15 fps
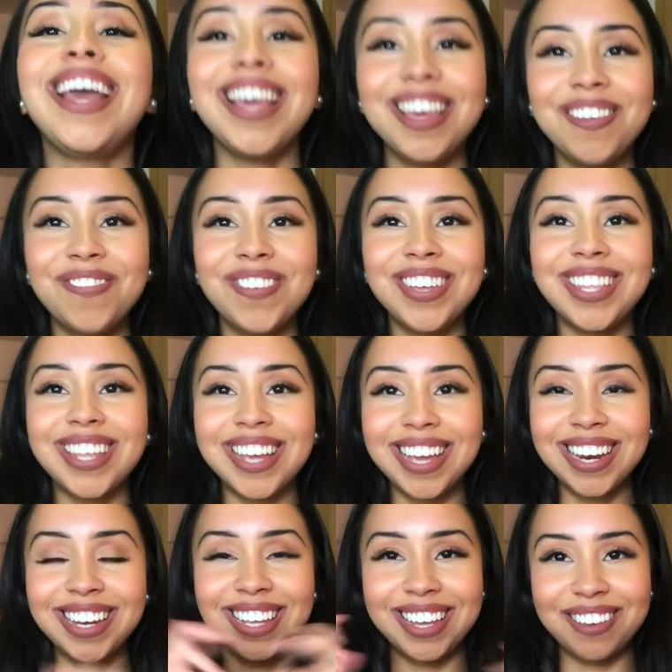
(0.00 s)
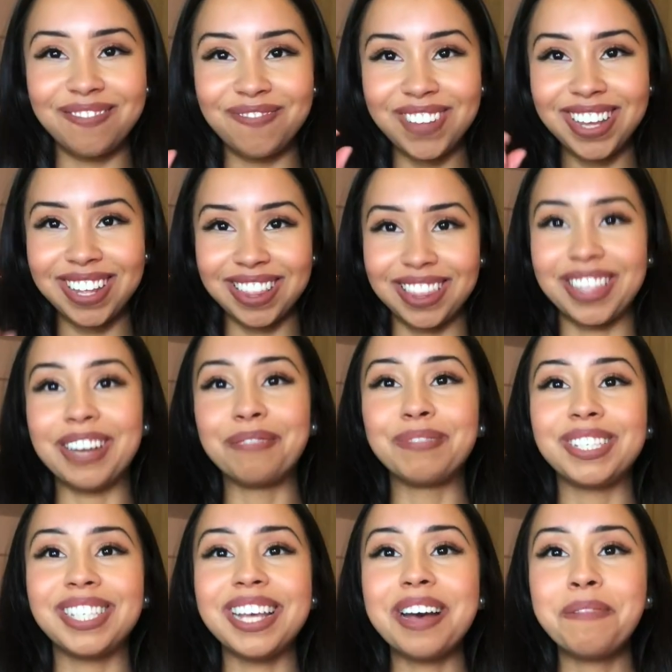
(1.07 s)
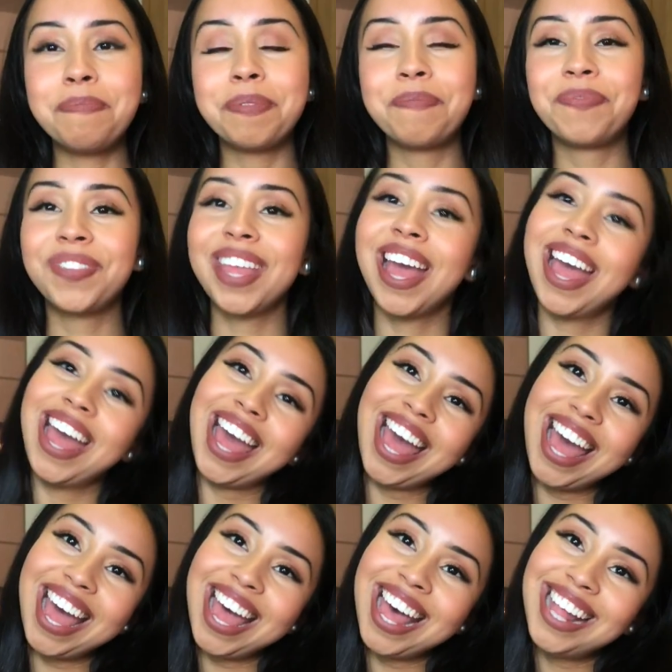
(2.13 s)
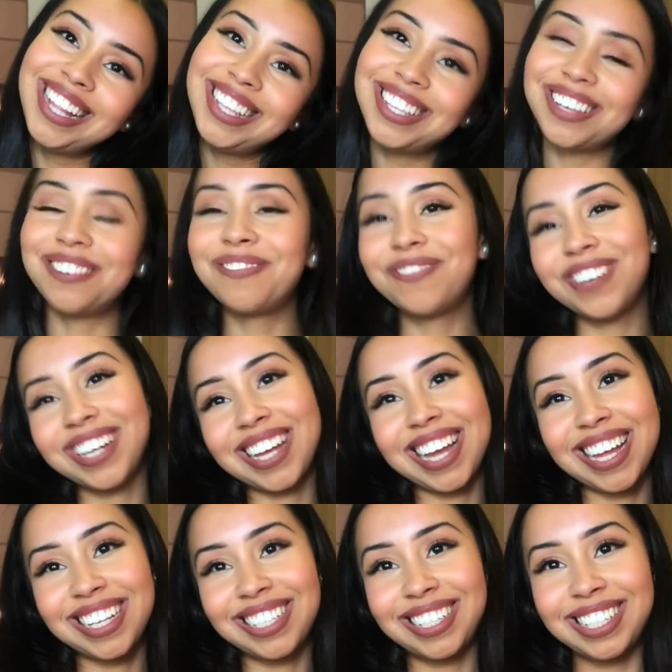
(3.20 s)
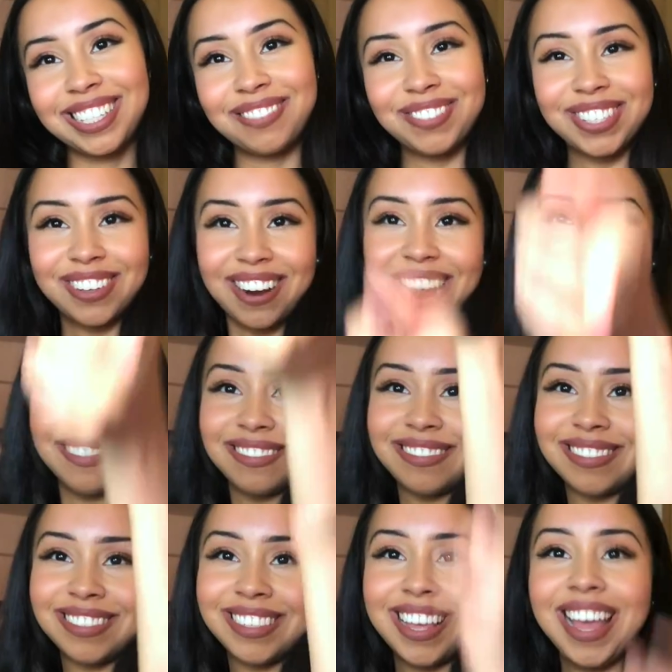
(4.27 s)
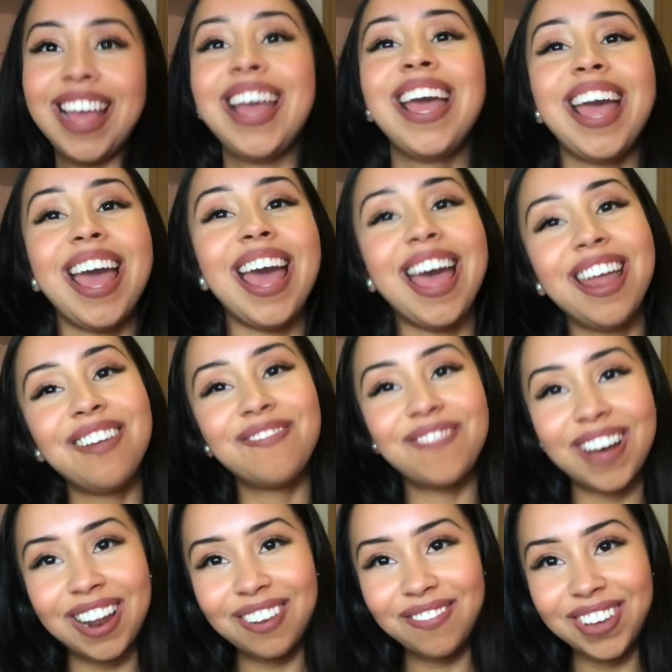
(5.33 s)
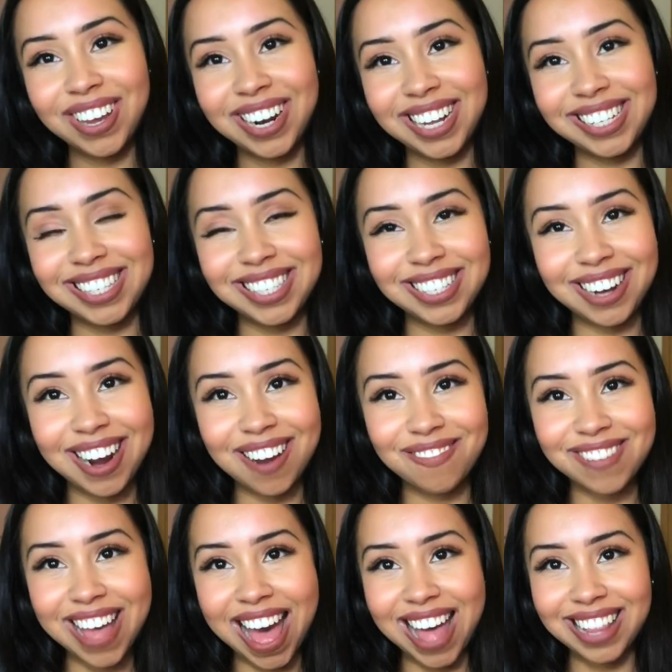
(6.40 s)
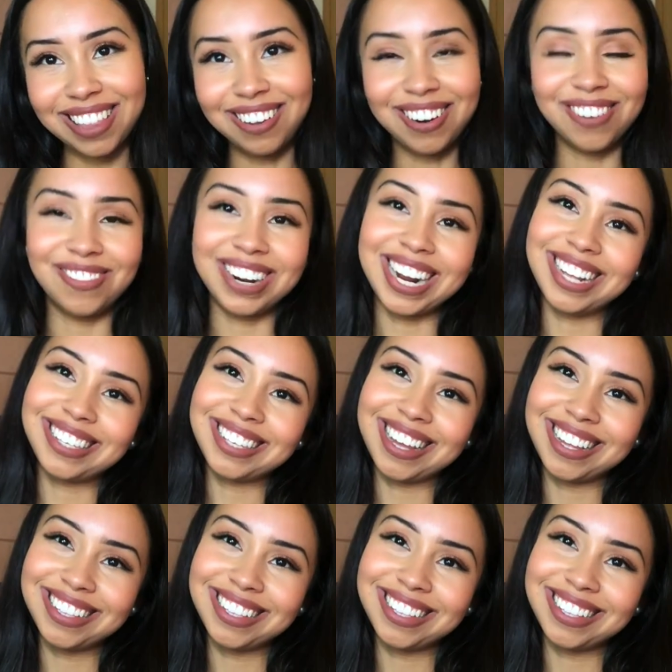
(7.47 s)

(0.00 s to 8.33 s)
If you did, give me a thumbs up and don't forget to subscribe and follow me on Instagram at Vanessa.